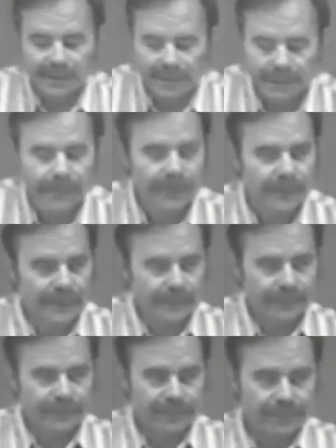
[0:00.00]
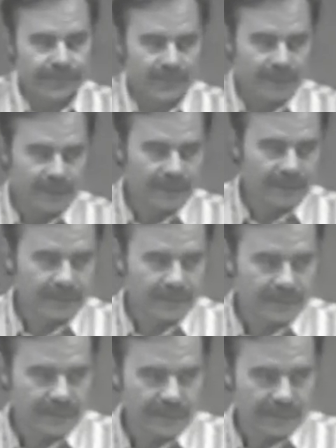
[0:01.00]
Okay. Let's get your comment on
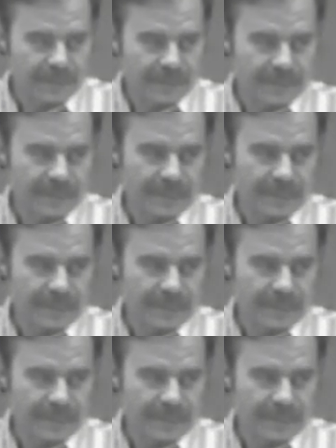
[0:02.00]
filtration